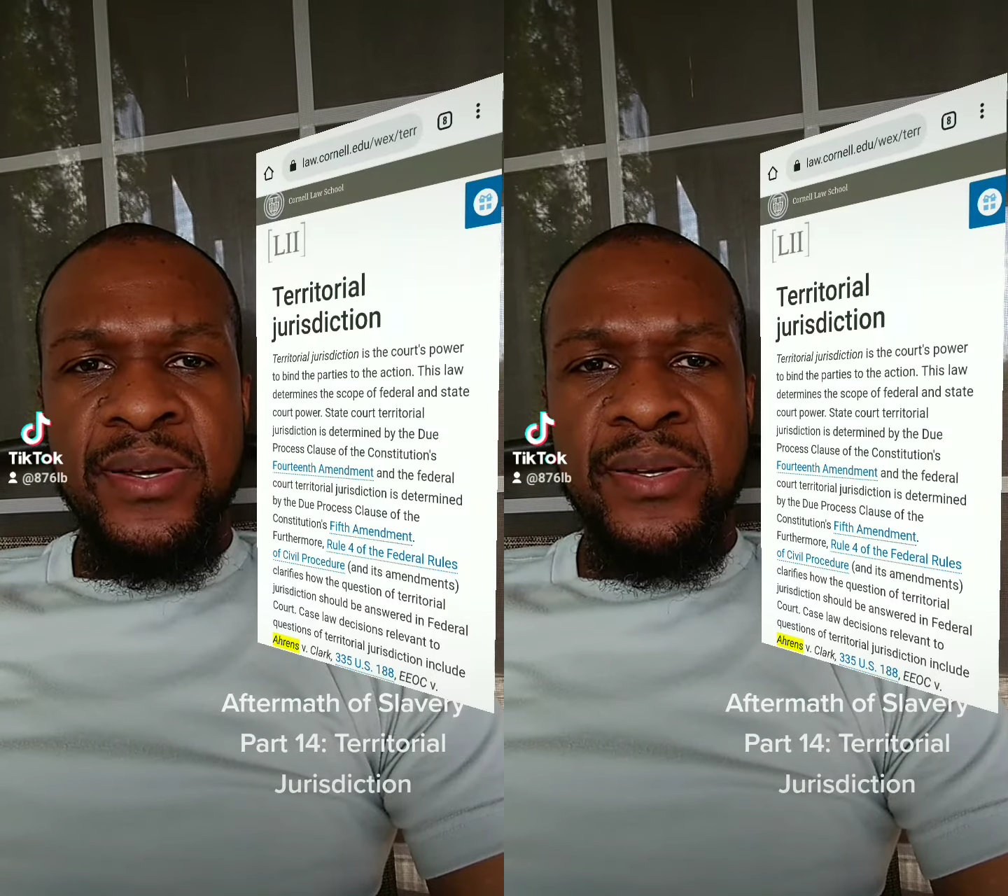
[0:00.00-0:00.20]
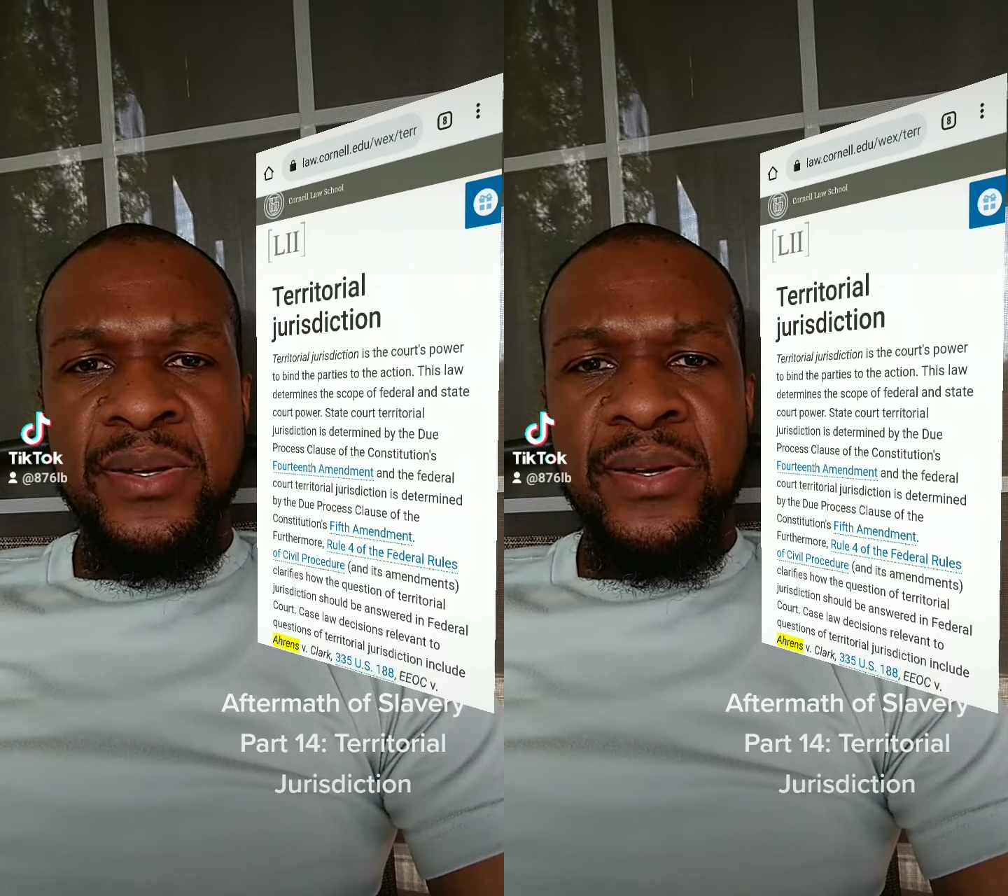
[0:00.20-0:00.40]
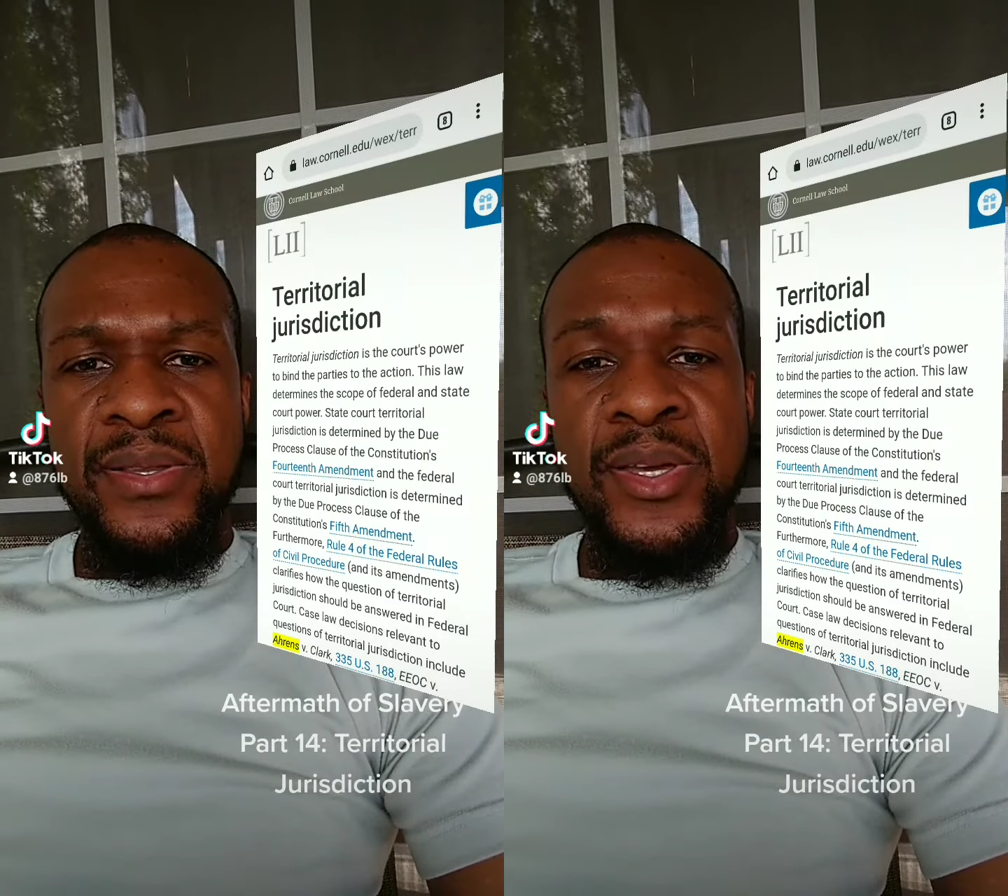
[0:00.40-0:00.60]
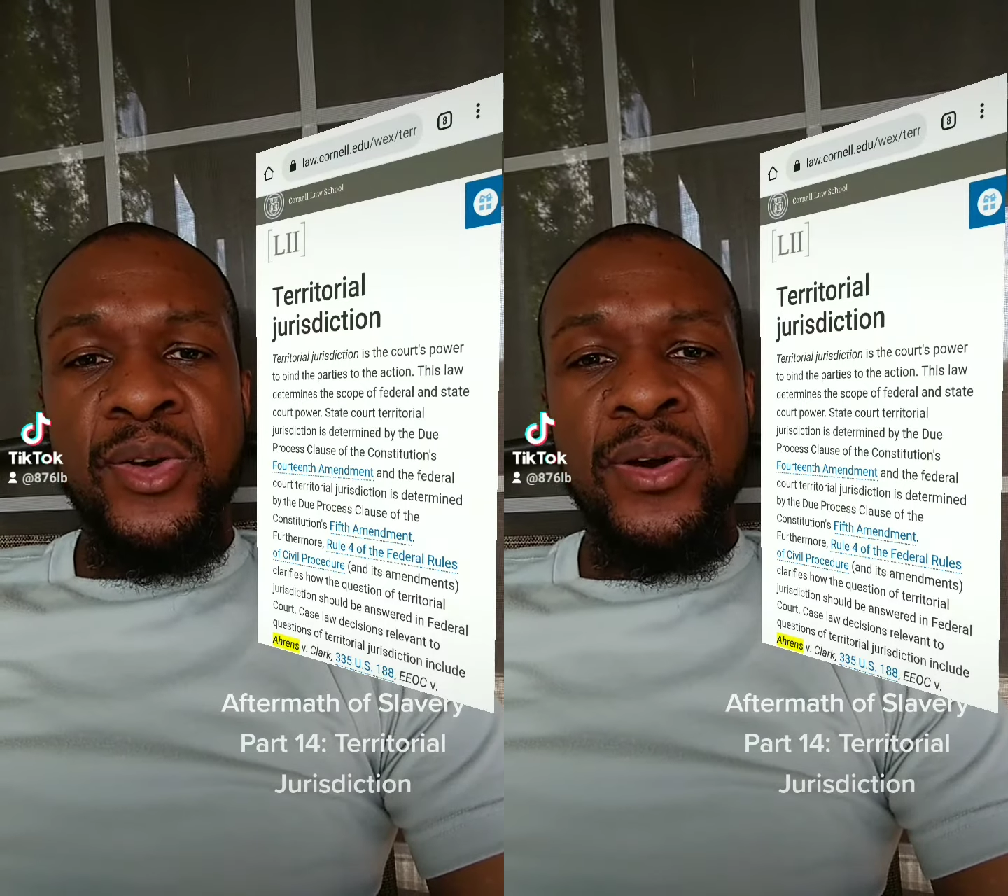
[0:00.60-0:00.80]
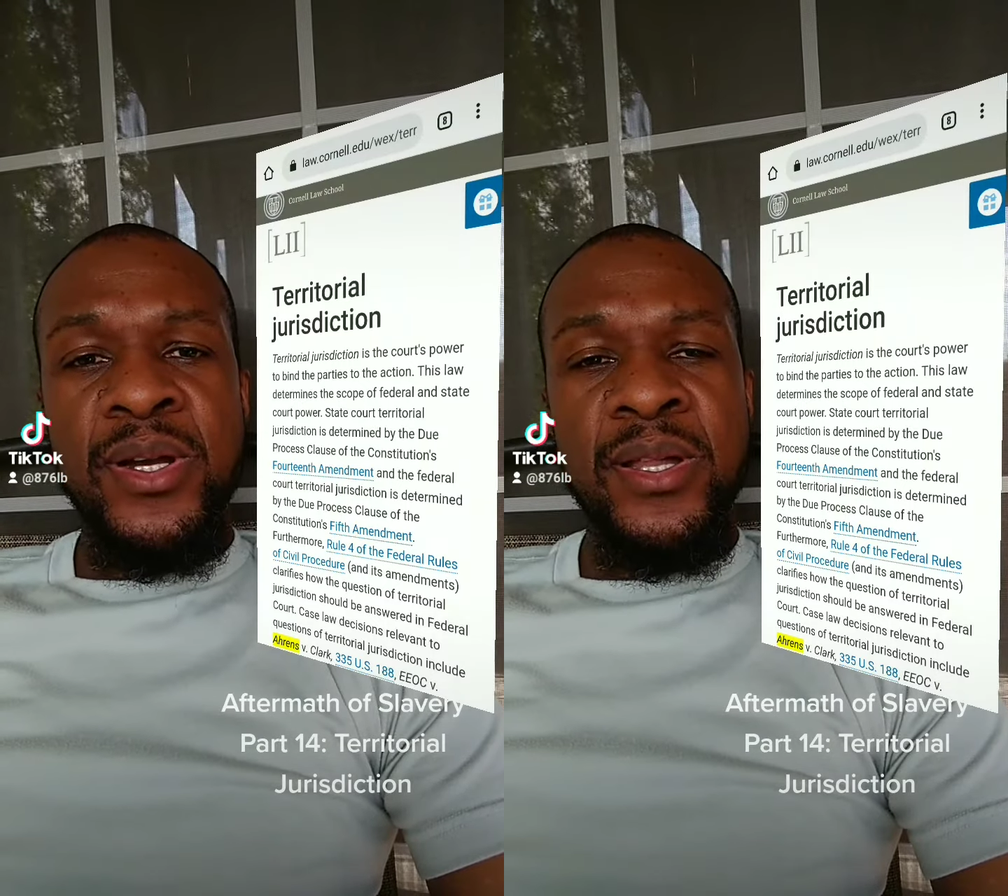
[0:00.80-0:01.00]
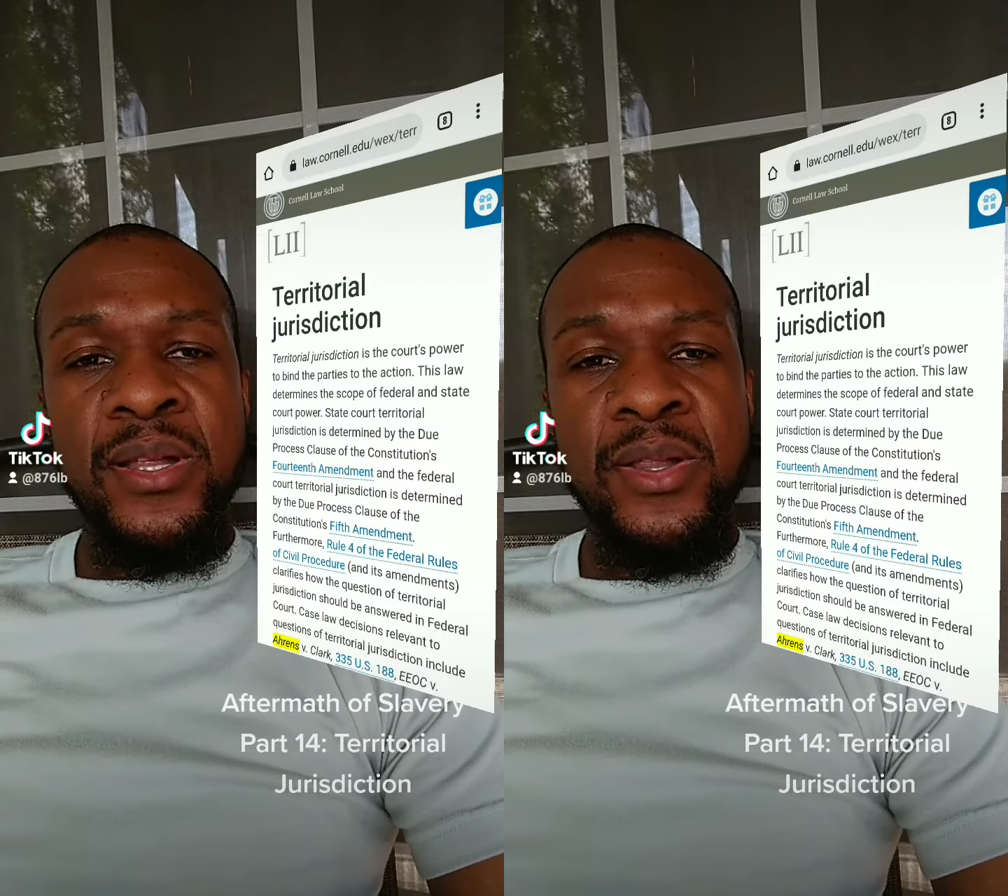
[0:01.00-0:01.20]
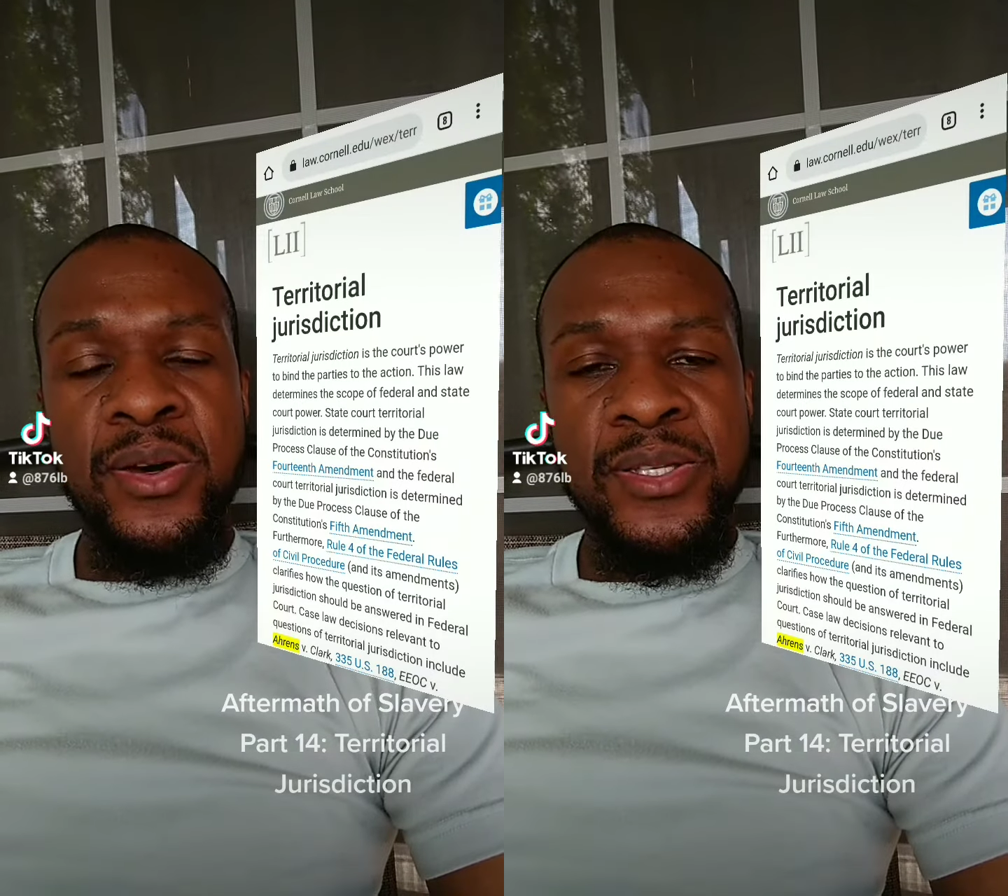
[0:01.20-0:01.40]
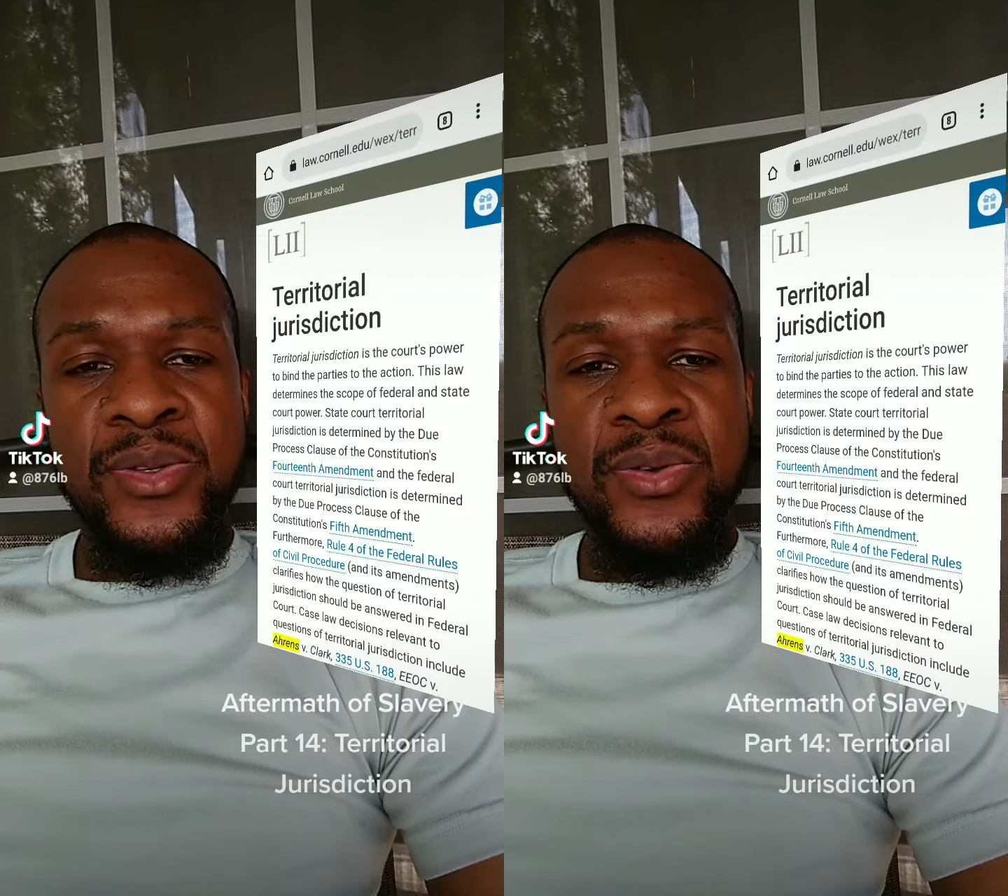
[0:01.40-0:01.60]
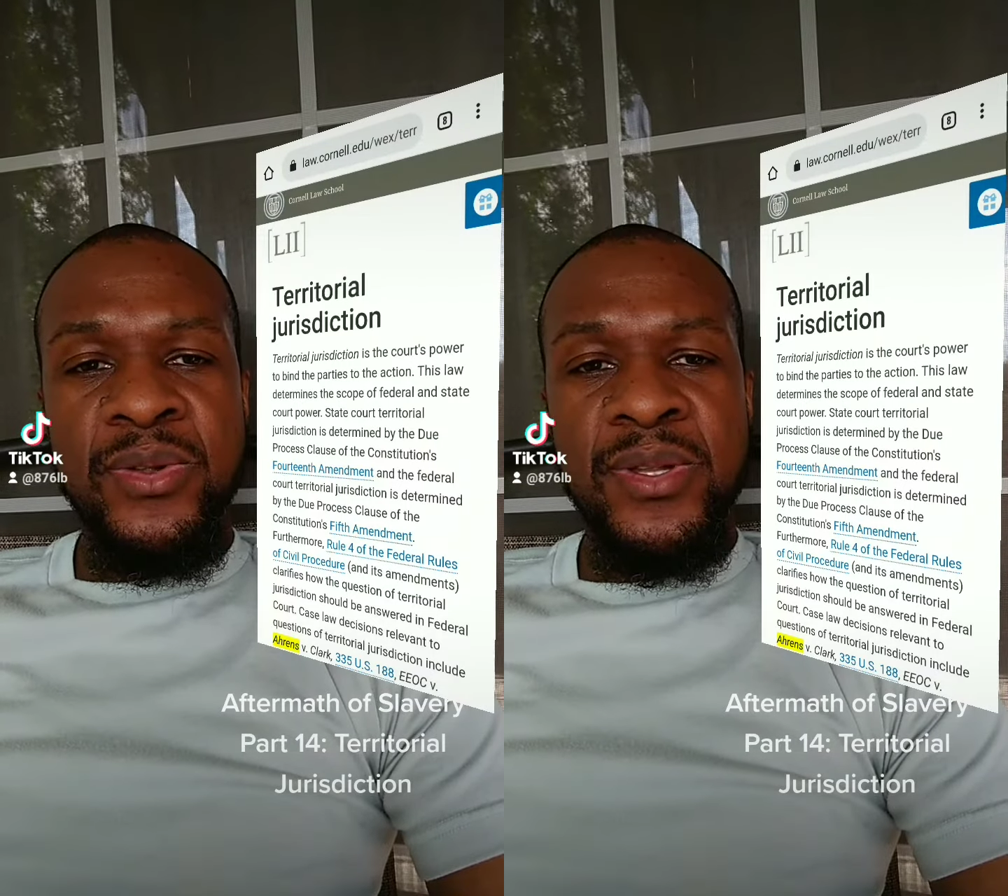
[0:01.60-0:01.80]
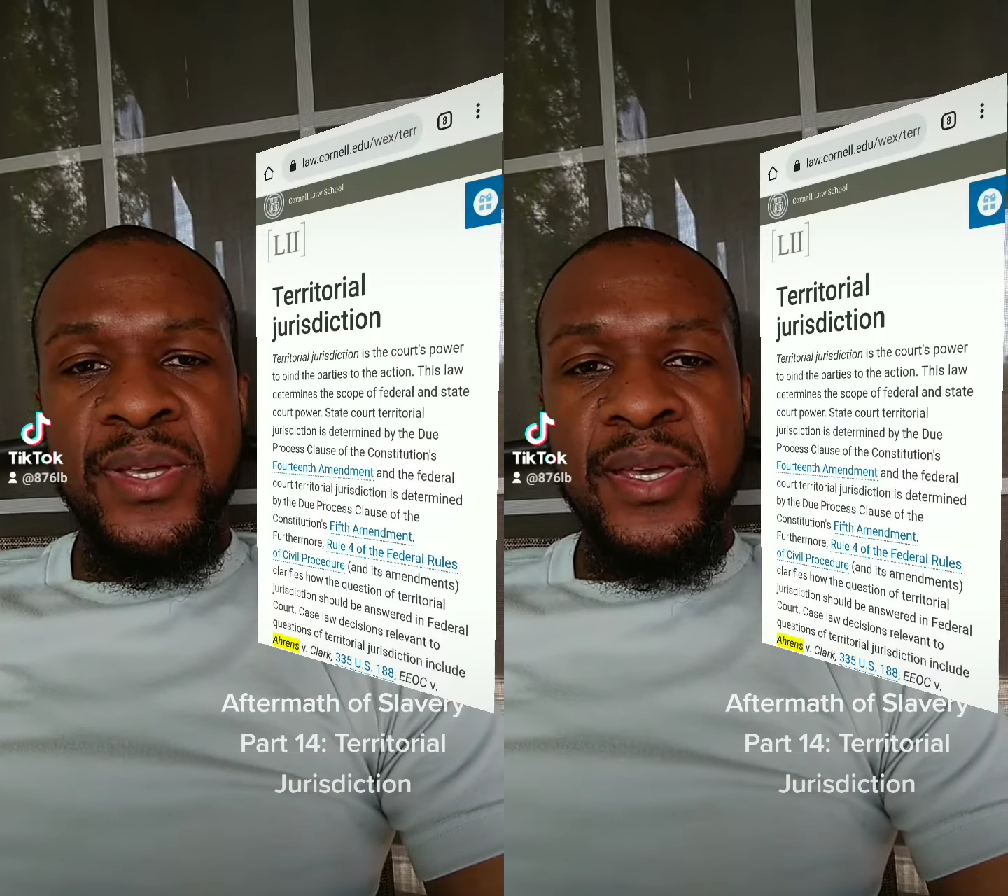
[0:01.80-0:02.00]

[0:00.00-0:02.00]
under the Cornell Law School,